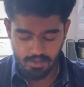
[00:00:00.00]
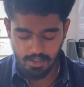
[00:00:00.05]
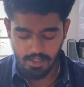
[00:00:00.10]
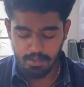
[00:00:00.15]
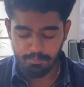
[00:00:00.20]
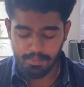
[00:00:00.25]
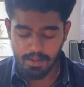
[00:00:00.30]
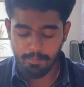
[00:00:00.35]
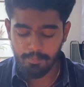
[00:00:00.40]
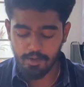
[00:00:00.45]

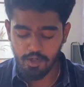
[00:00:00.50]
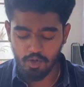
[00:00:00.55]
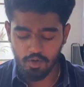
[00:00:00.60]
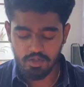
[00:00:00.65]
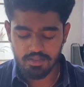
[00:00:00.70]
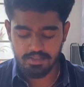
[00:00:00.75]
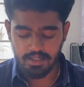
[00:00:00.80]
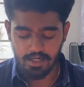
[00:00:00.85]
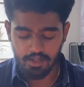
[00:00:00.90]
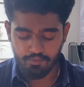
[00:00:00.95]
In paper 2, you
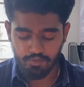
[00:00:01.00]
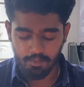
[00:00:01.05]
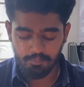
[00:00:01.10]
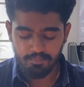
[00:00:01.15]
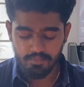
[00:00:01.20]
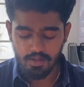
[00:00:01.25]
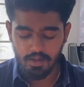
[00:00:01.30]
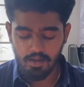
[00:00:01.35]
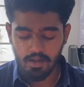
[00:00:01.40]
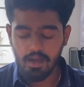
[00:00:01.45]
have to study
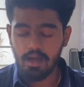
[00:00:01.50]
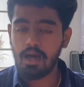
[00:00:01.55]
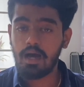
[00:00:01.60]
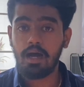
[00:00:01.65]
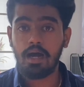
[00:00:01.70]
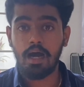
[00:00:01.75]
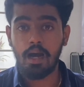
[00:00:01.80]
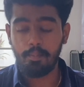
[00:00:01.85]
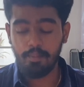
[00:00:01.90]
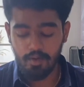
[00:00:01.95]
from
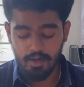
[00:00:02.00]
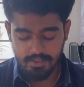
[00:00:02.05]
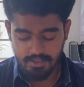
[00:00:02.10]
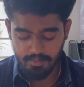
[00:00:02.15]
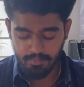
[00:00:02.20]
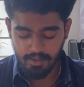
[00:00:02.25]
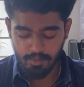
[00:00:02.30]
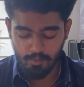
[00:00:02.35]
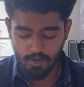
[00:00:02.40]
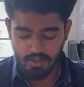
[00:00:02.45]
amino
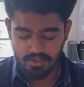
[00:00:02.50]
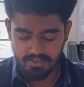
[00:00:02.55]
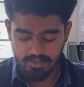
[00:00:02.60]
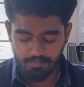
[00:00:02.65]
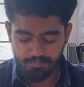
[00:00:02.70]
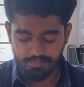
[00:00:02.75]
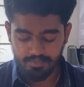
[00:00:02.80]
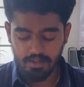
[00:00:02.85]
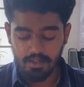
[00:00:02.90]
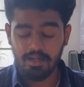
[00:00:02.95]
acid
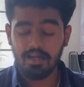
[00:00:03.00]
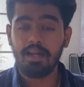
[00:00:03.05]
metabolism,